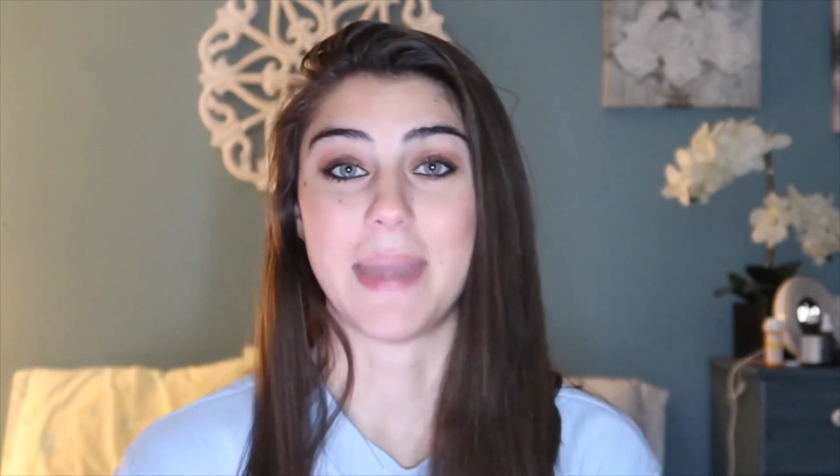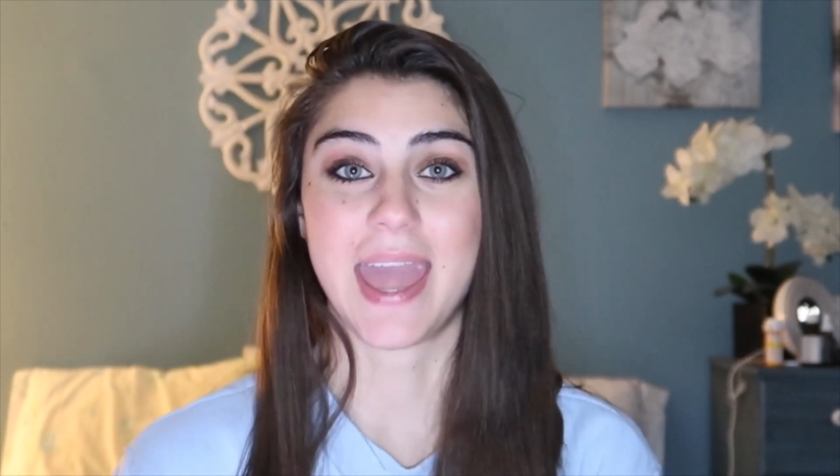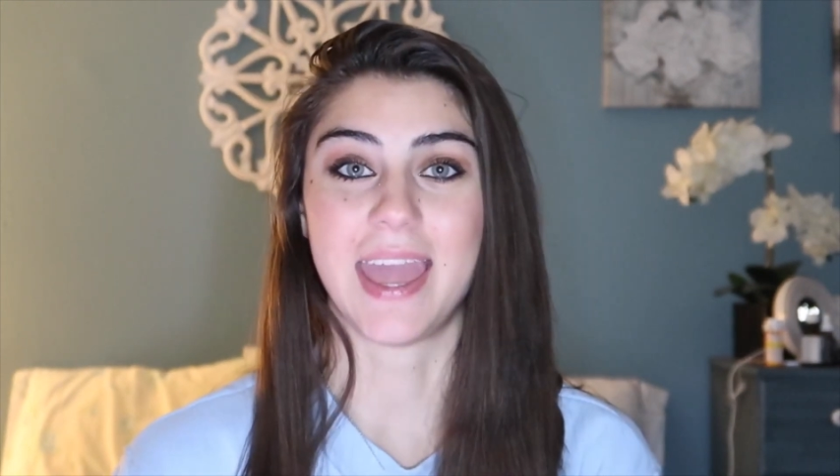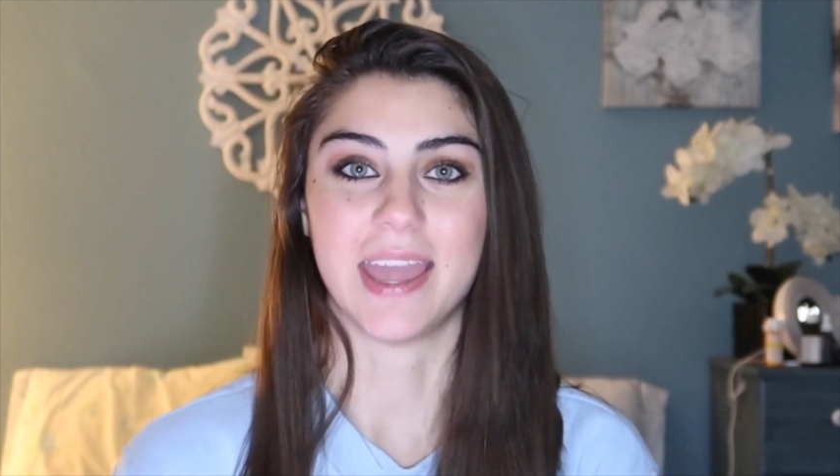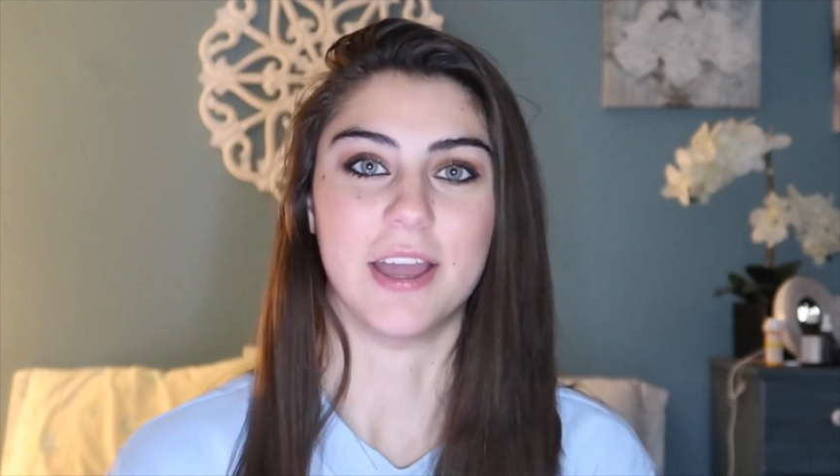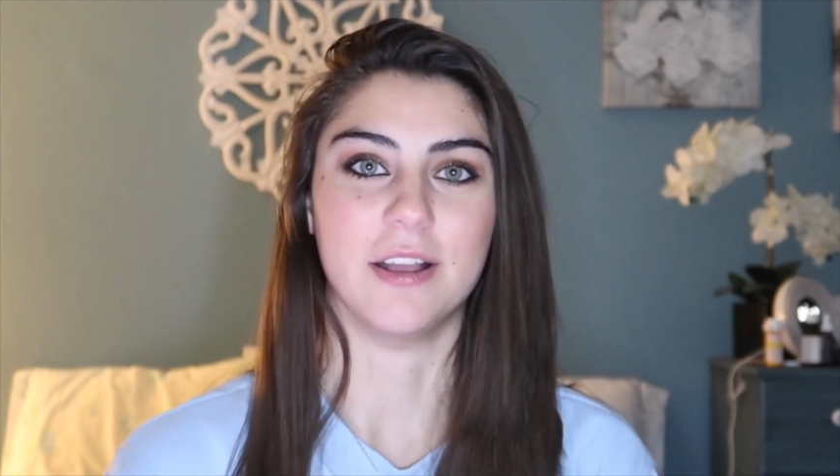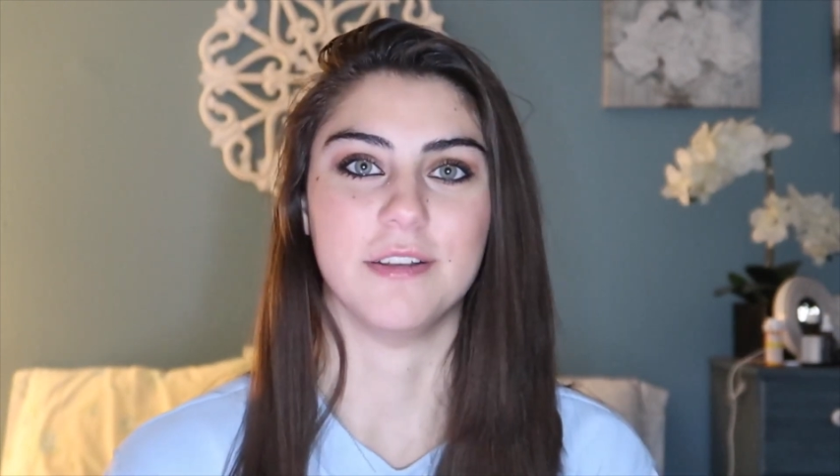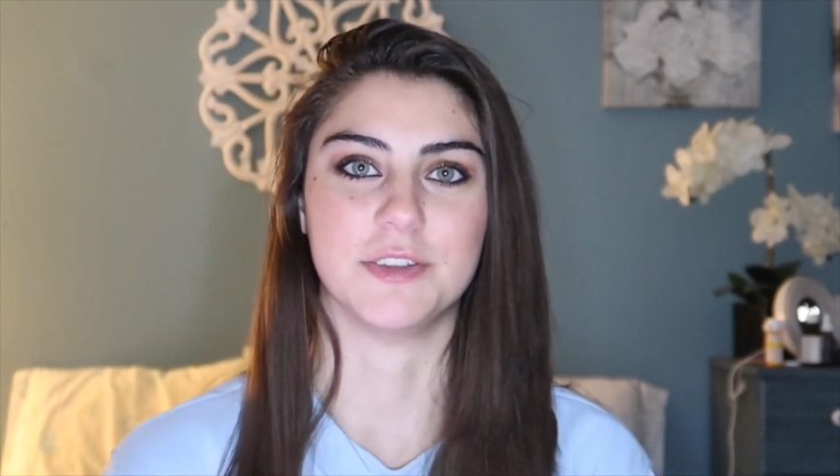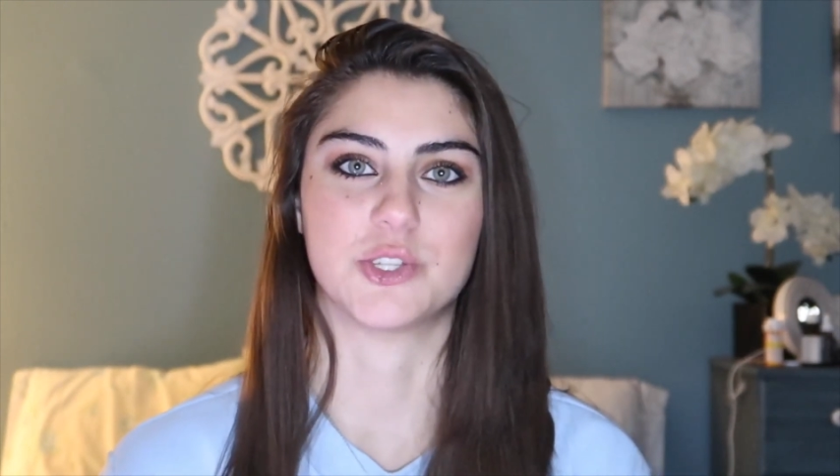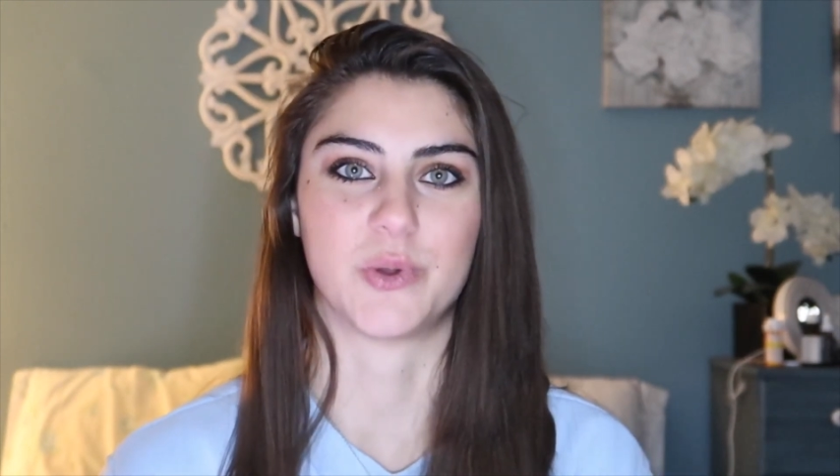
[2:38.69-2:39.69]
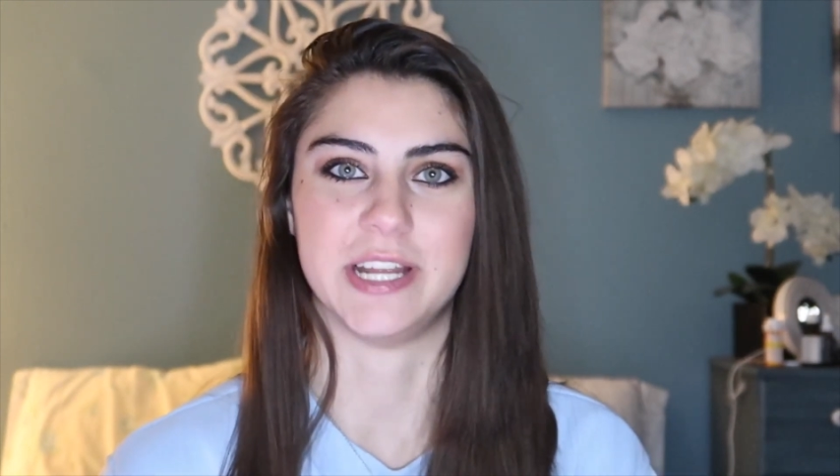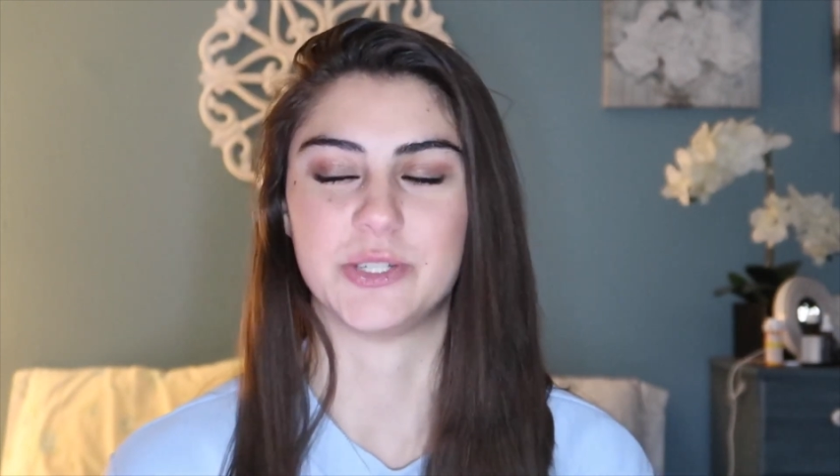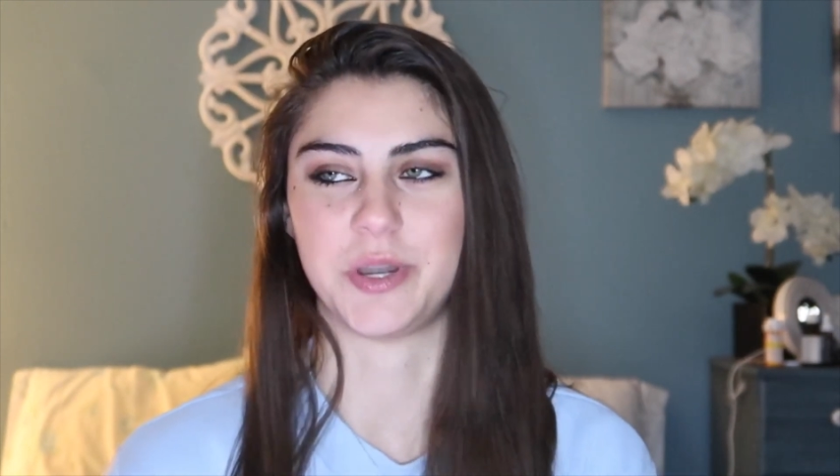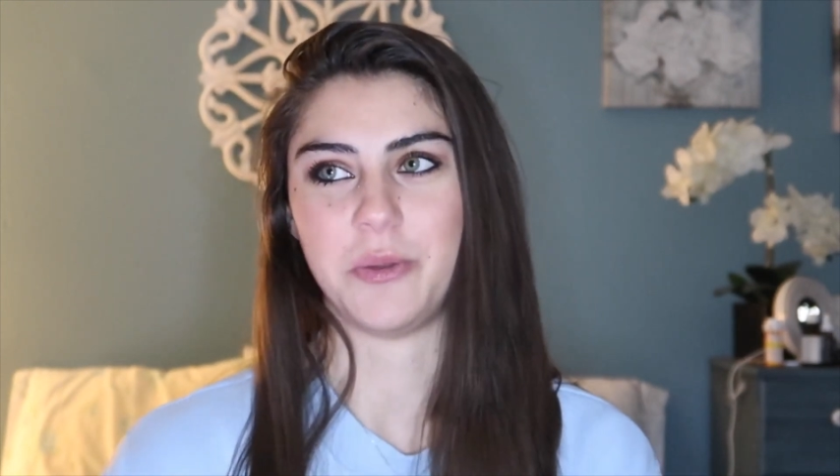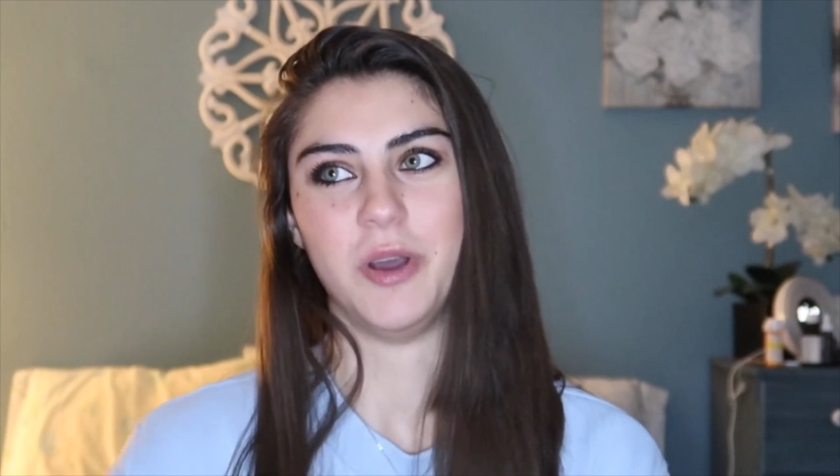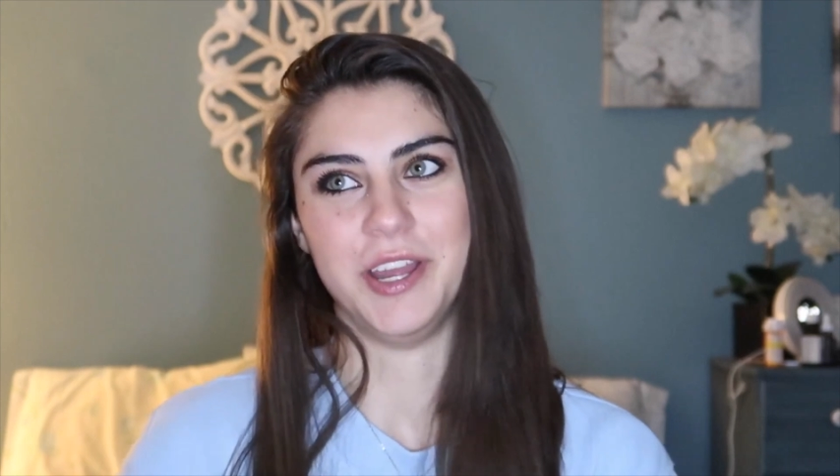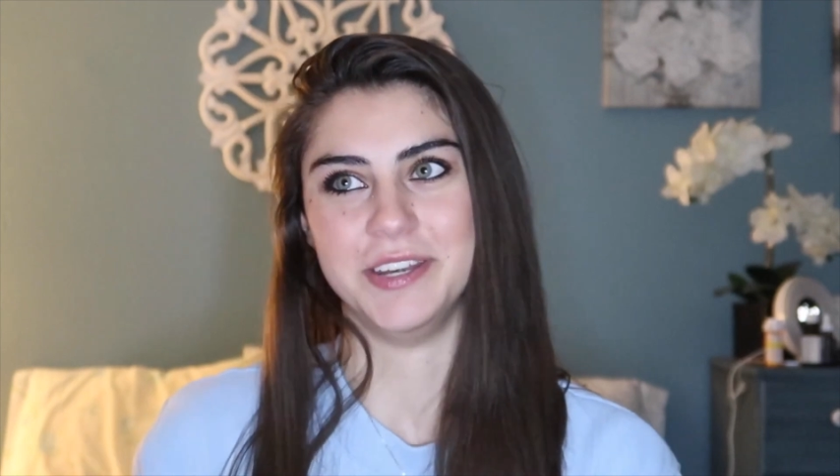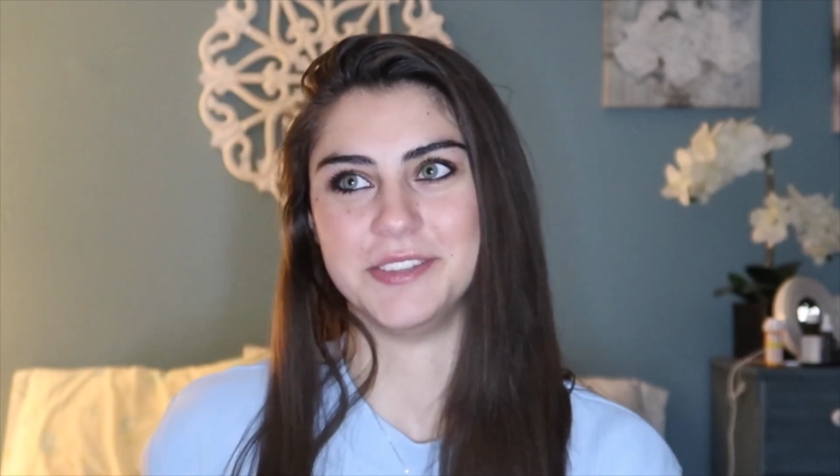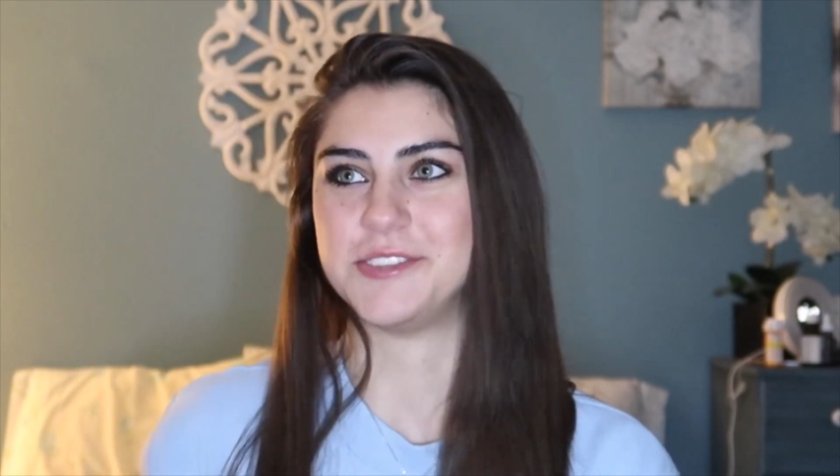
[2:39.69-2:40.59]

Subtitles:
May of 2021.